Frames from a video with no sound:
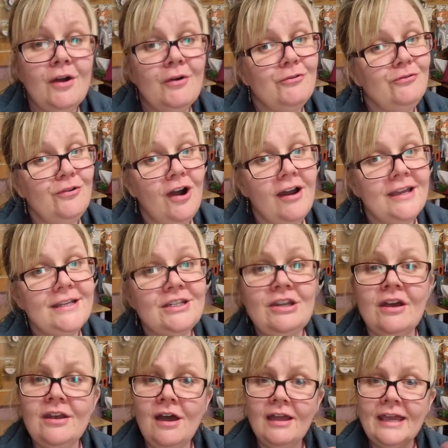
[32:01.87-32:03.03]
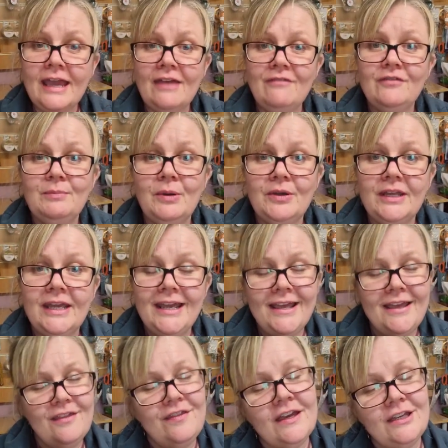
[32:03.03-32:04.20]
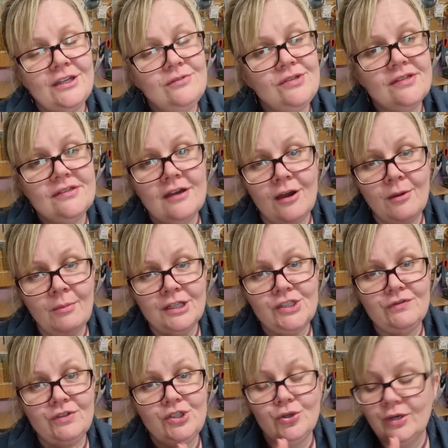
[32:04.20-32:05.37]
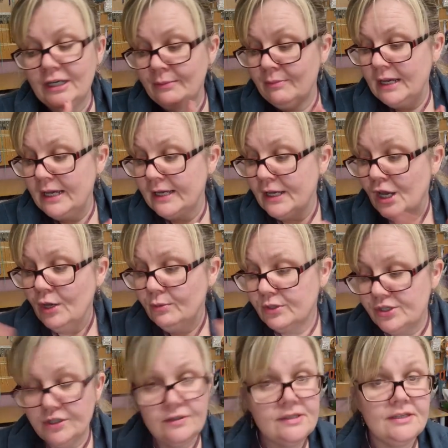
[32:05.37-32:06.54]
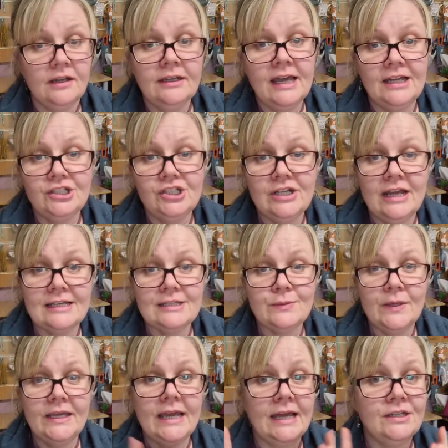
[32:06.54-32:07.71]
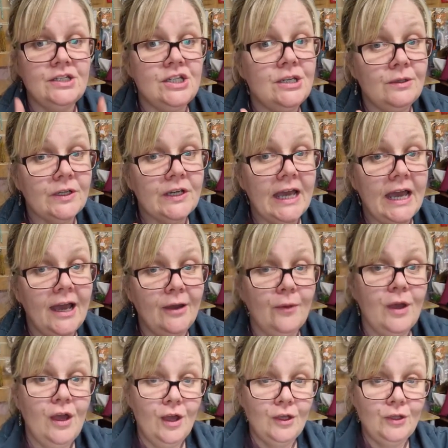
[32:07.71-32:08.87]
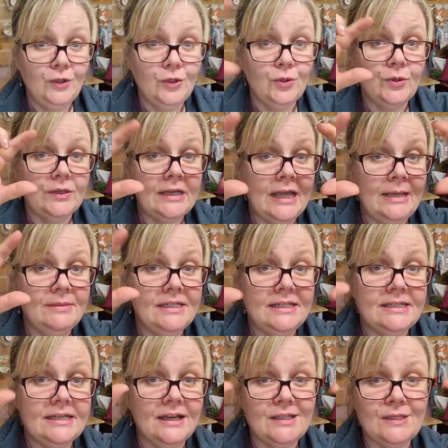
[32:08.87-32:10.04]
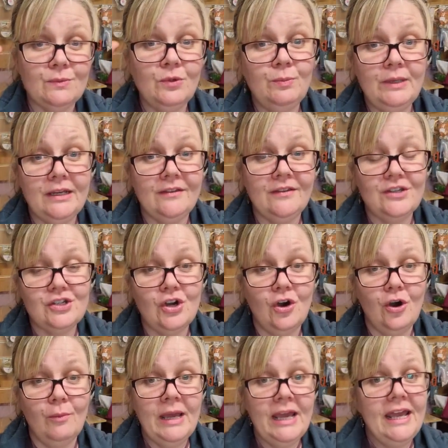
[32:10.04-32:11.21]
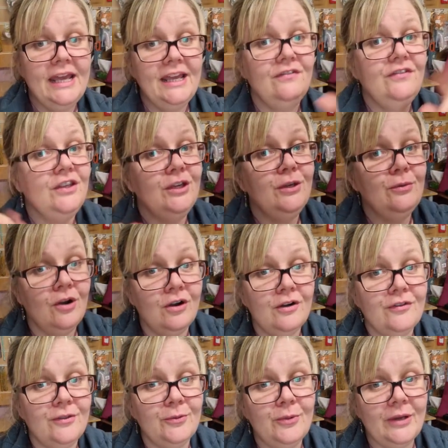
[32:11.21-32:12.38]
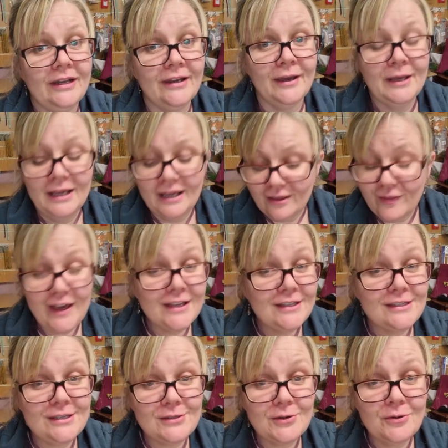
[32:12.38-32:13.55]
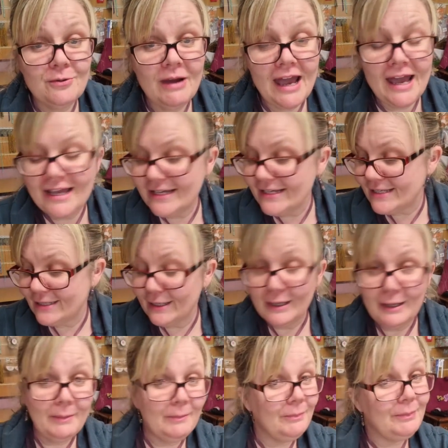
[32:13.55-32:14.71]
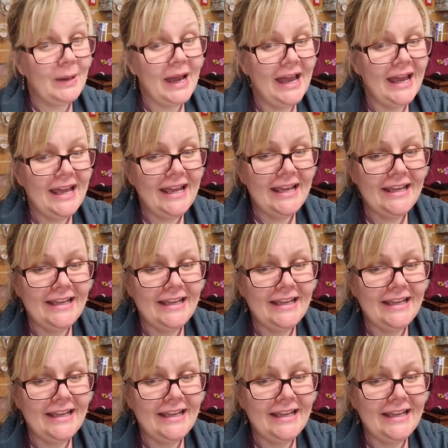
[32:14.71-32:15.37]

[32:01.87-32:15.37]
Right, night everybody. Thank you so much for joining me. We're doing Suncatcher next week, and do look out. Your name details will be at the top if you are the winner. Thanks as always. Bye.